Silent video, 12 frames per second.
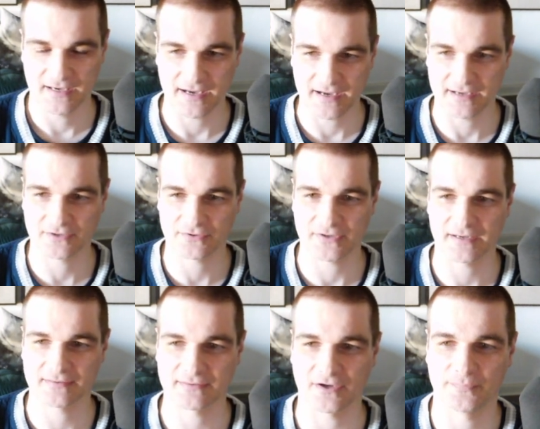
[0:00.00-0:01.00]
I
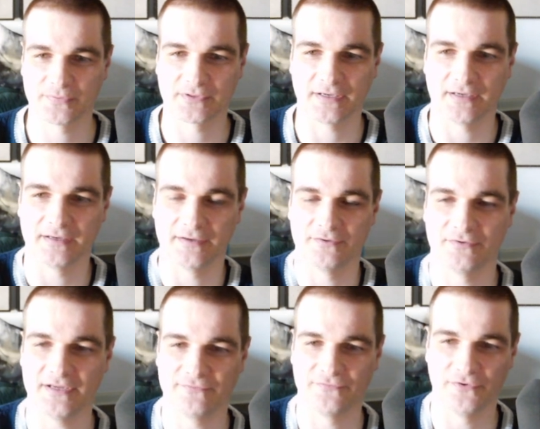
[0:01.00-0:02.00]
cranked up the
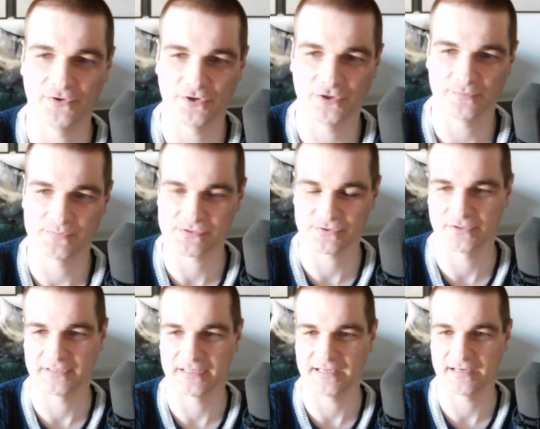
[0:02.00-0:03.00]
reverbs or
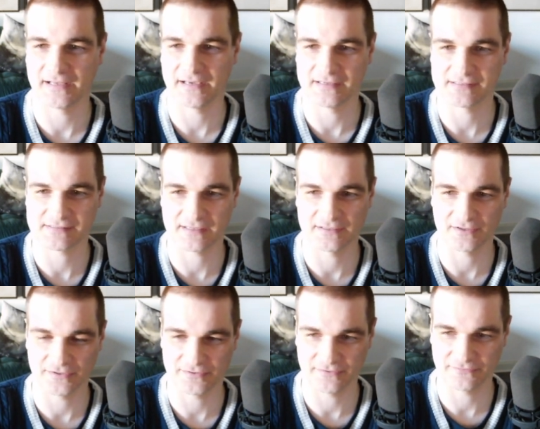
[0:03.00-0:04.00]
delays and
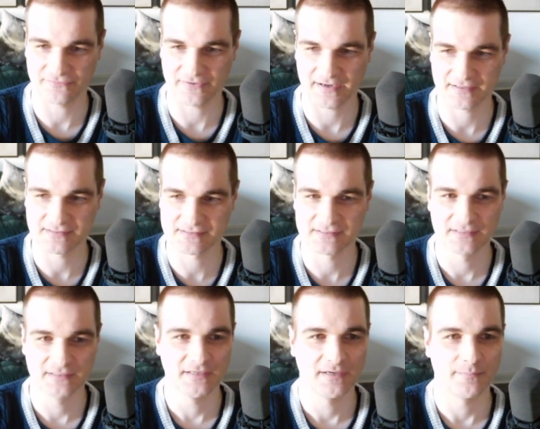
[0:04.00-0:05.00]
other effects
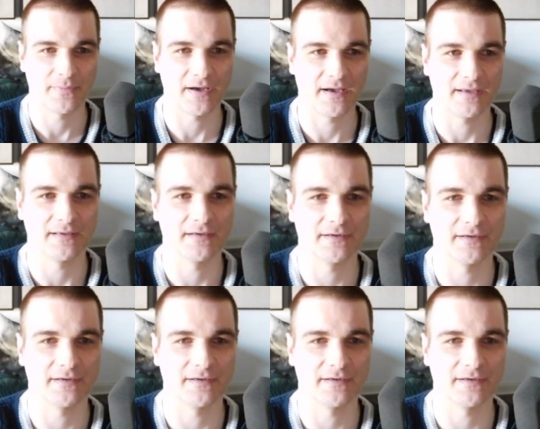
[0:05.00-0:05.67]
by